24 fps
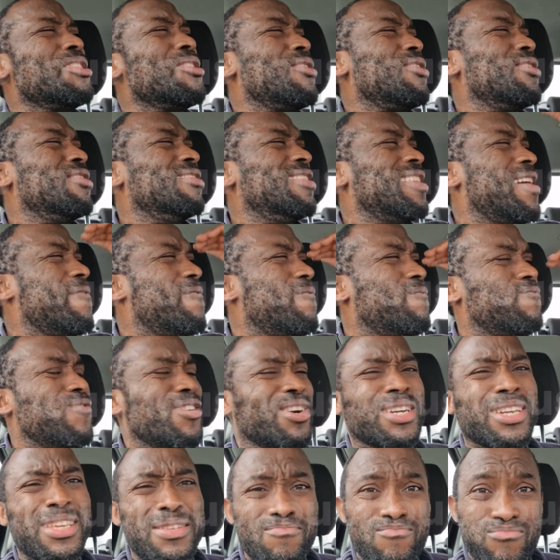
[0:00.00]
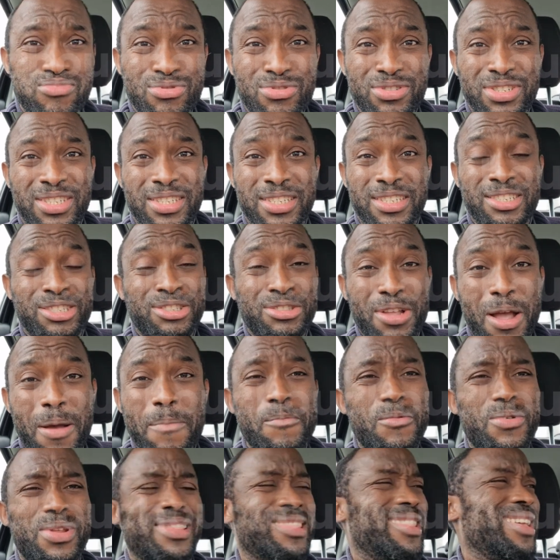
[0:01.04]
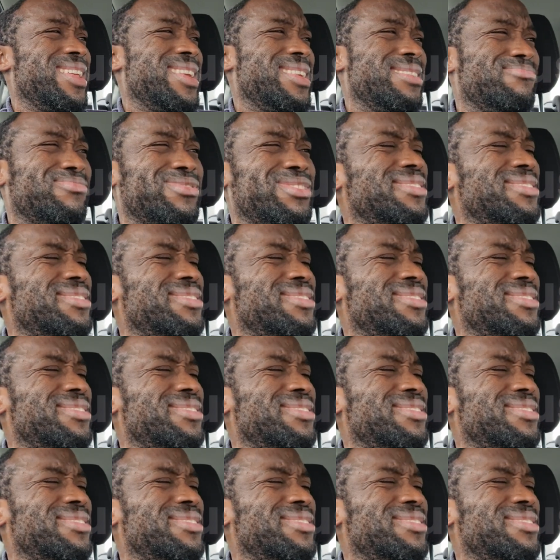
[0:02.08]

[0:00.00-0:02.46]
all the fucking bullshit. Stop with the...